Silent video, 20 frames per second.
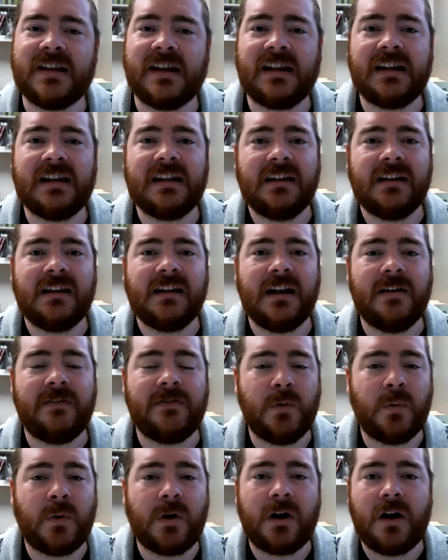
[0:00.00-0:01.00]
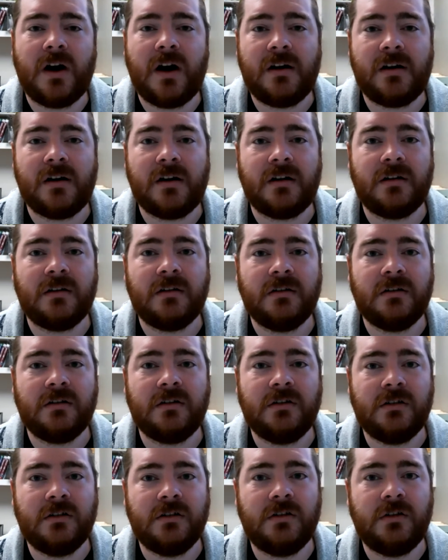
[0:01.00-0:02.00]
like if you work harder,
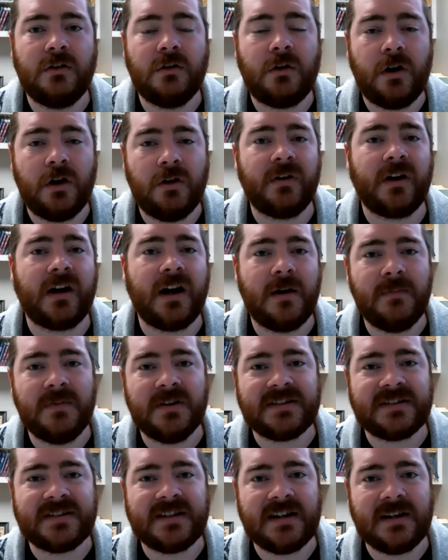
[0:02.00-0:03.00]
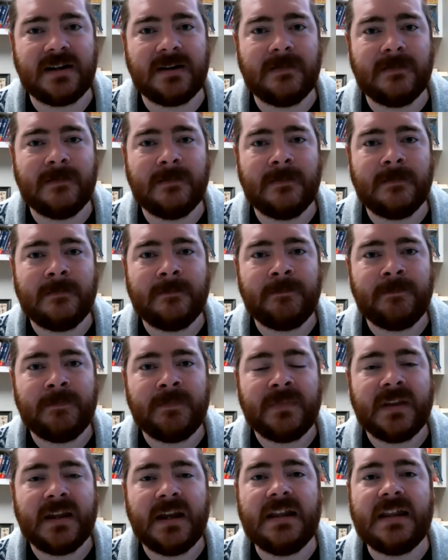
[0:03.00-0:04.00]
you'll overcome this thing.
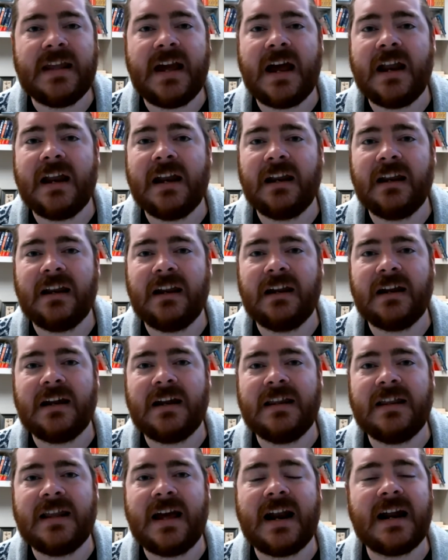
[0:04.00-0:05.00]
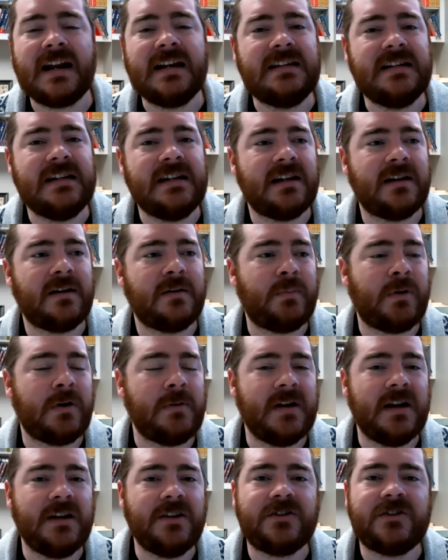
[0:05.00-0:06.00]
And that idea
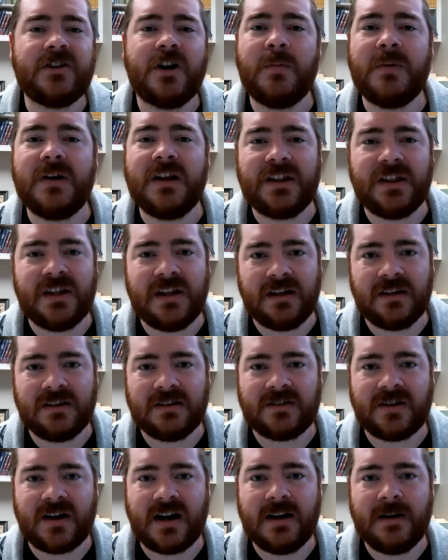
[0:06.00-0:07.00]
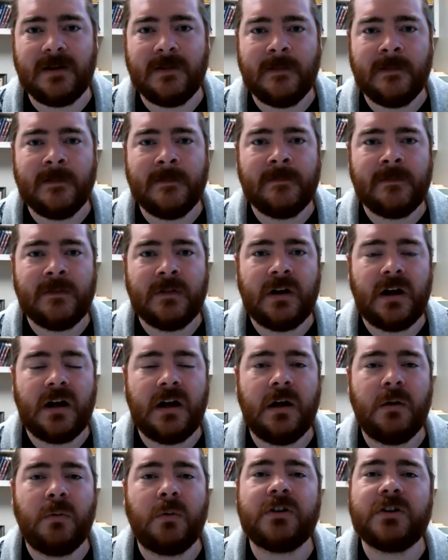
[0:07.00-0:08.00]
permeates so many things, right?
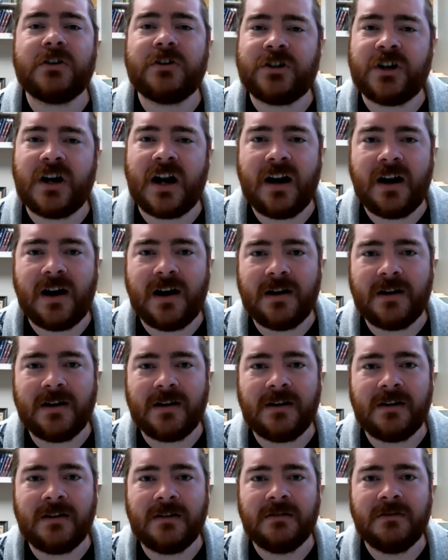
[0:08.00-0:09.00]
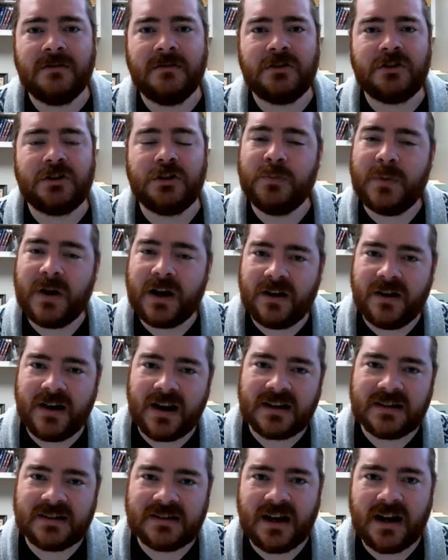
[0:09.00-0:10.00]
We'll just try harder, do better
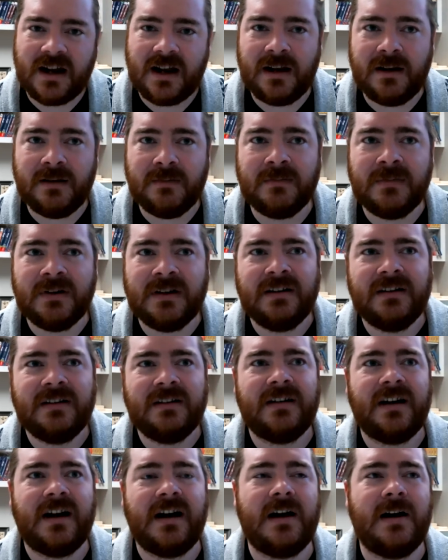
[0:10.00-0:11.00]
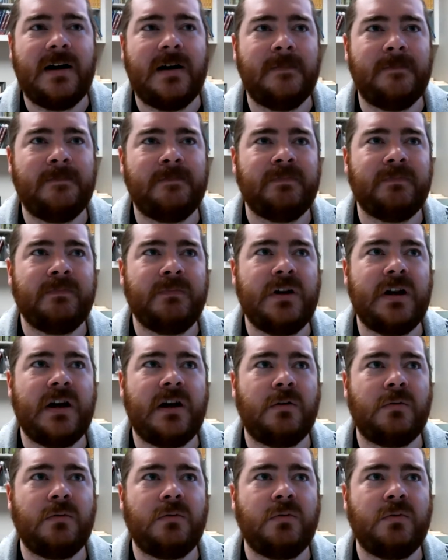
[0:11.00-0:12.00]
next time. You
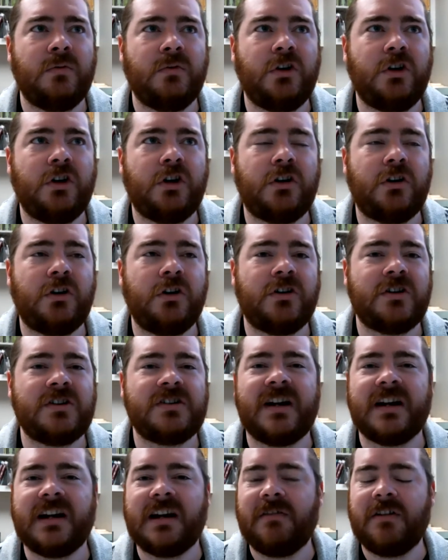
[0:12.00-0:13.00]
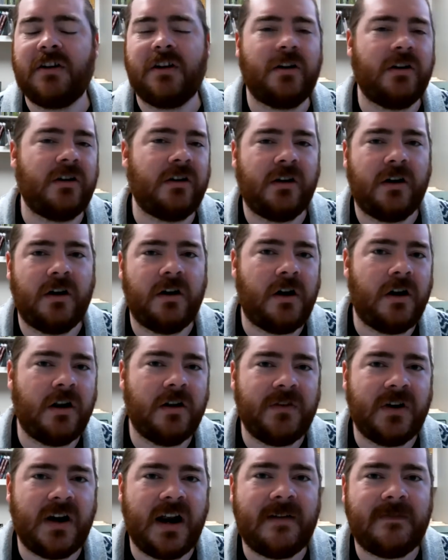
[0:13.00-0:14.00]
know, you're just not giving all of
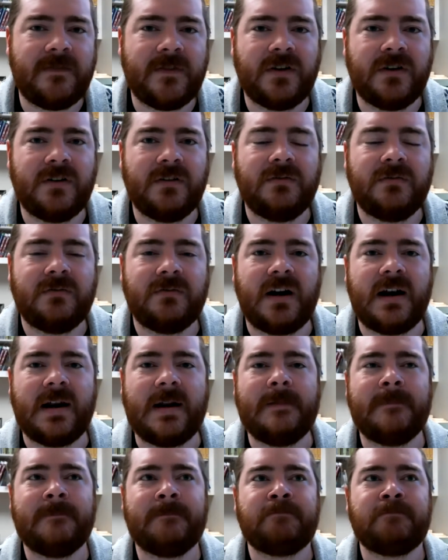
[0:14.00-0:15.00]
your effort, right?